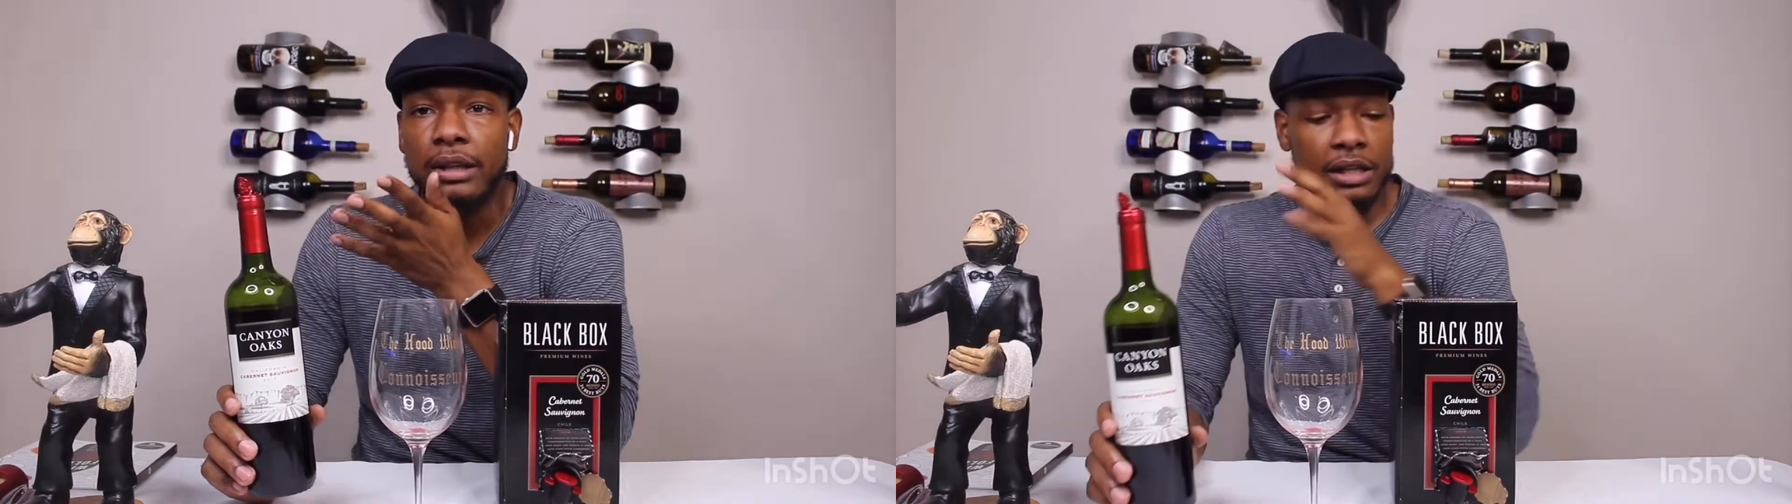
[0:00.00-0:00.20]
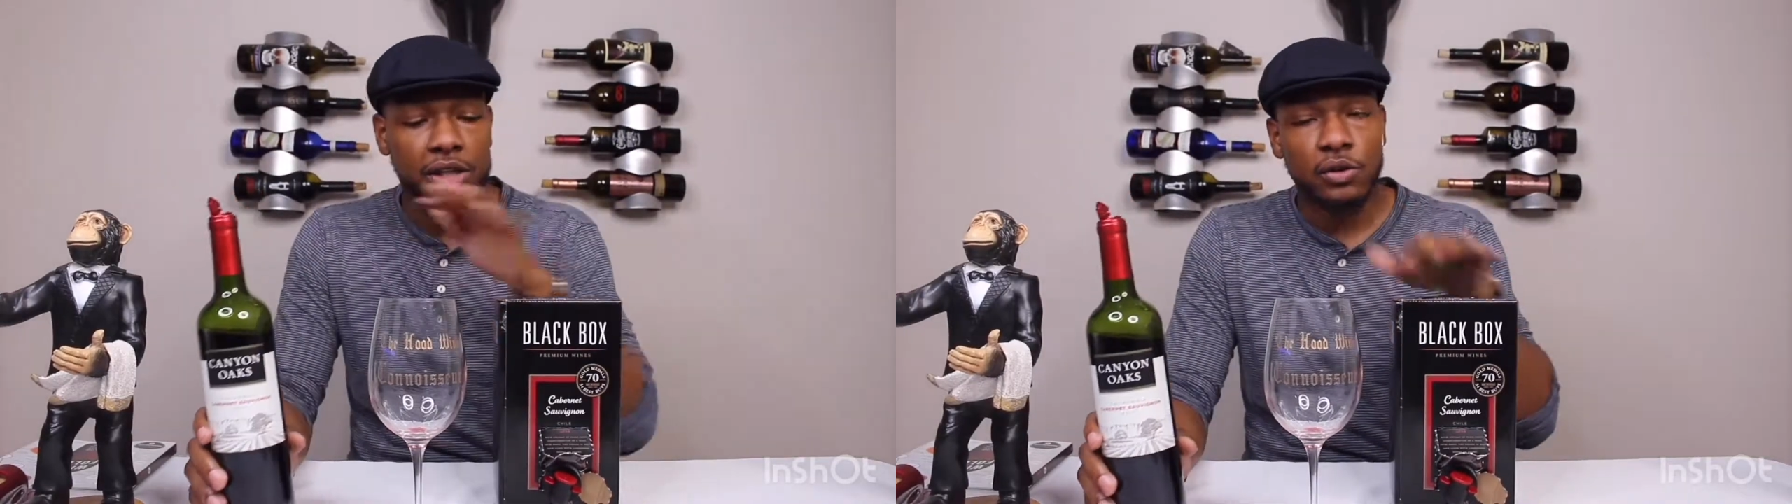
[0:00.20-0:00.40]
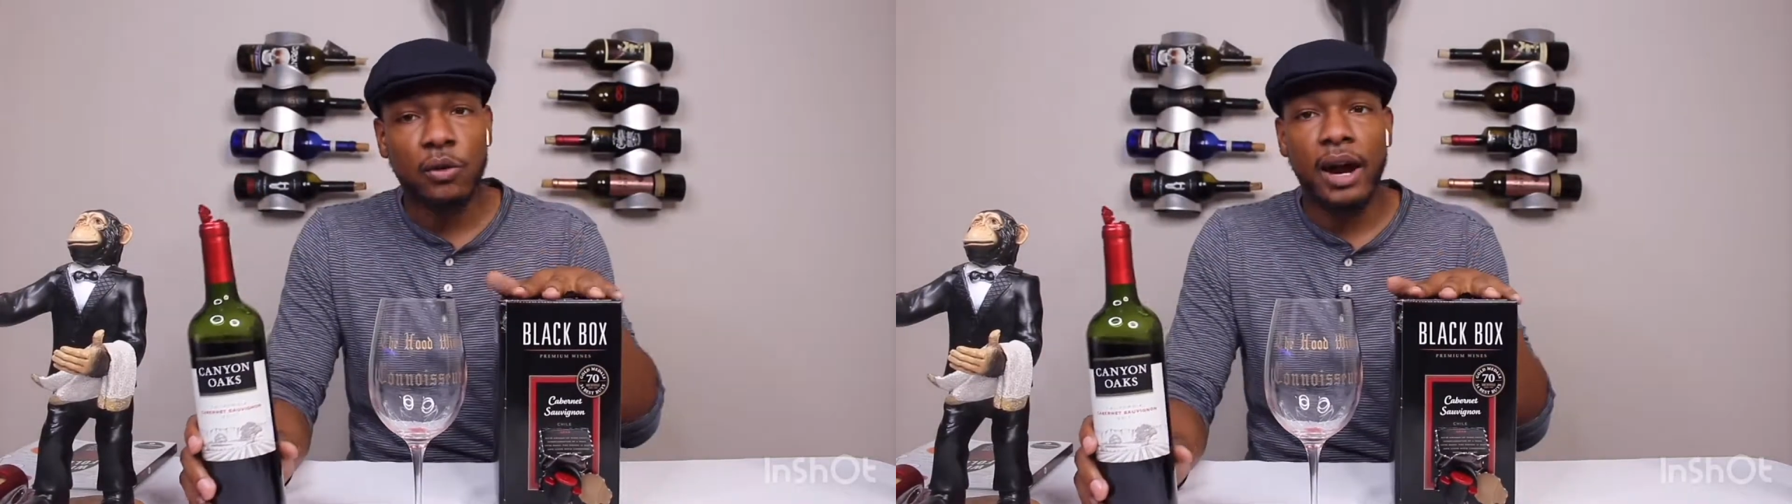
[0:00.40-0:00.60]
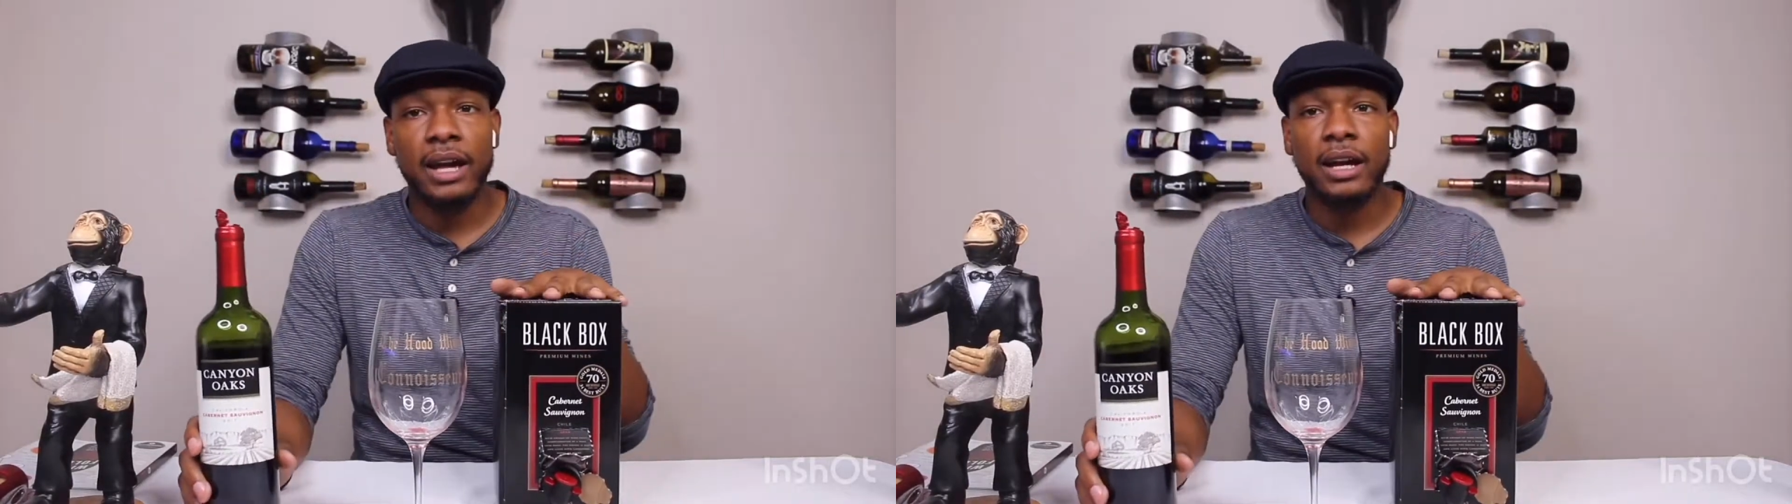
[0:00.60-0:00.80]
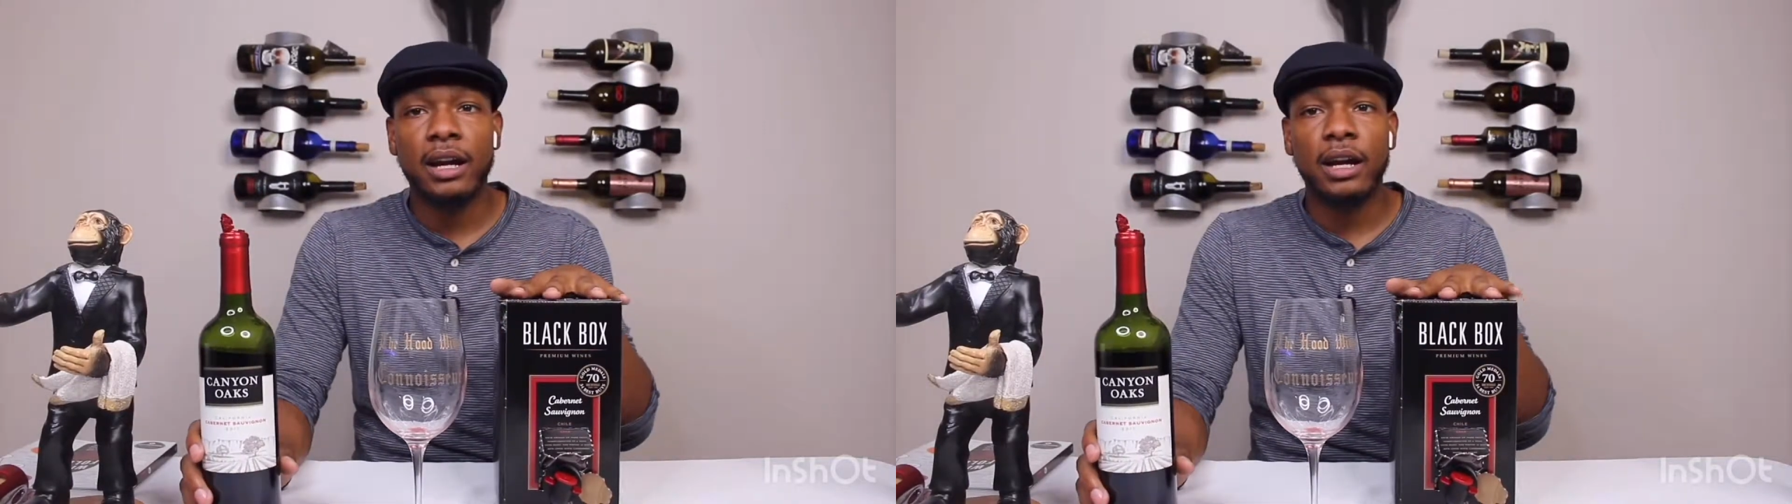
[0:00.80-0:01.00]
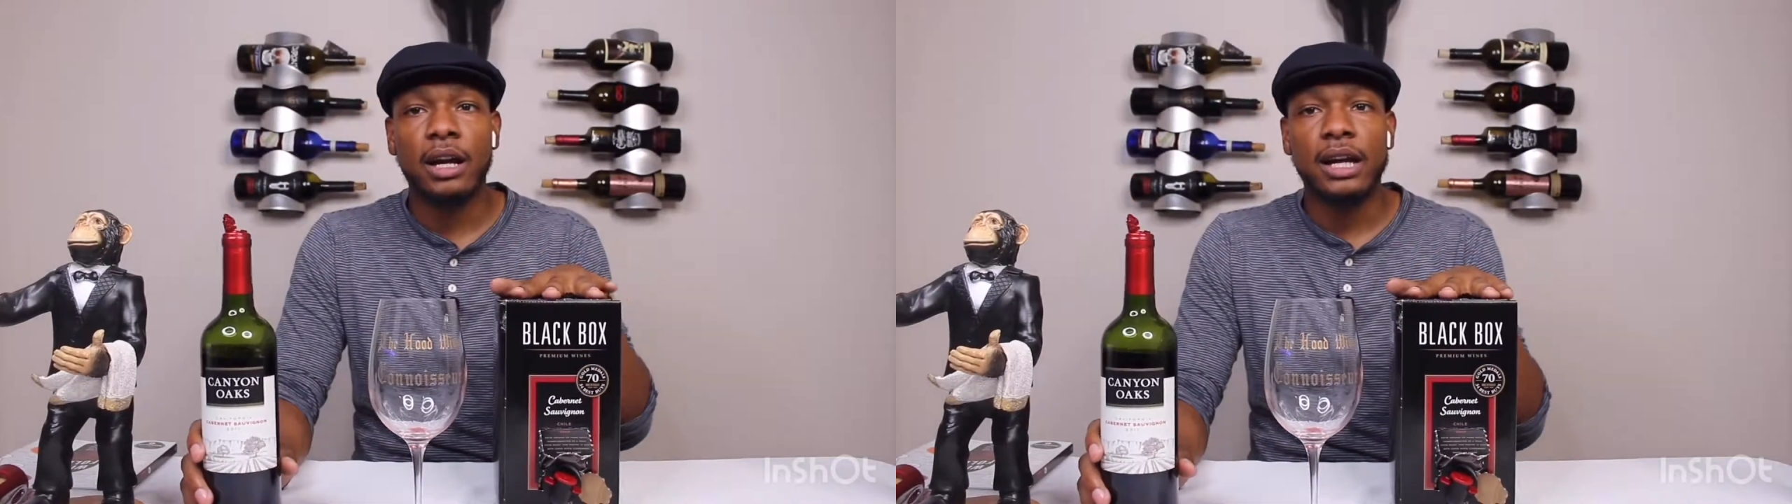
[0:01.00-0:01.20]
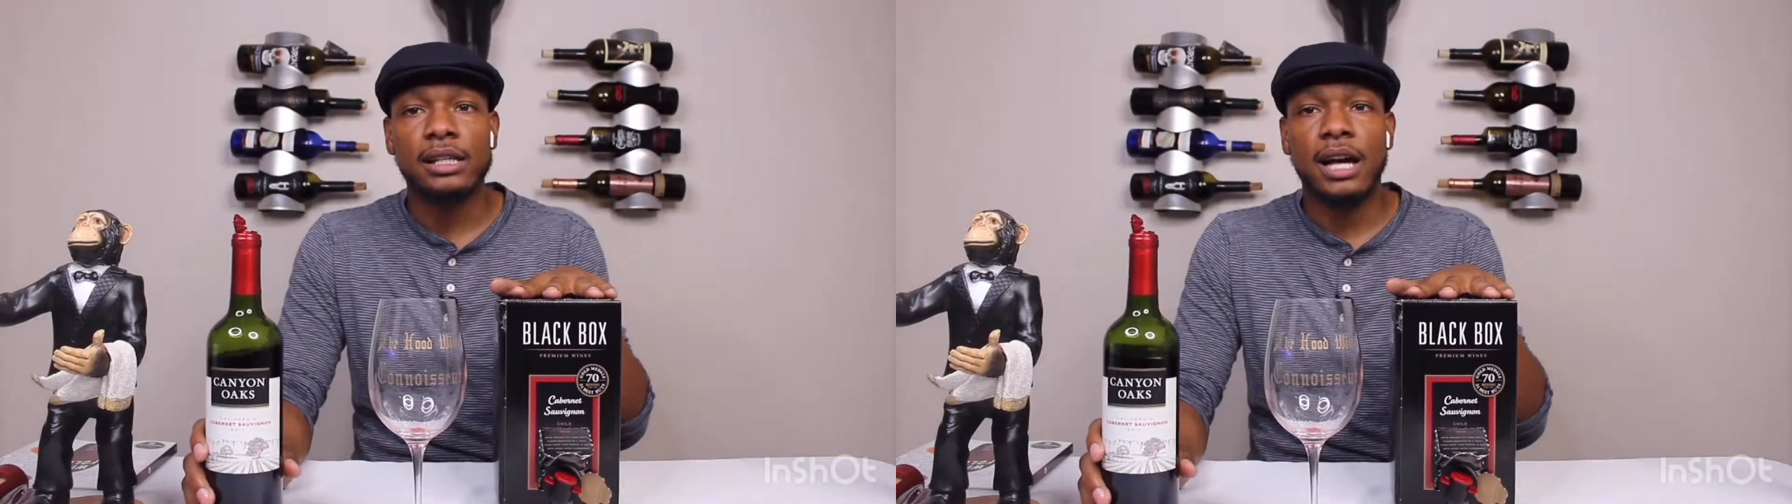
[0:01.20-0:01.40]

This one right here is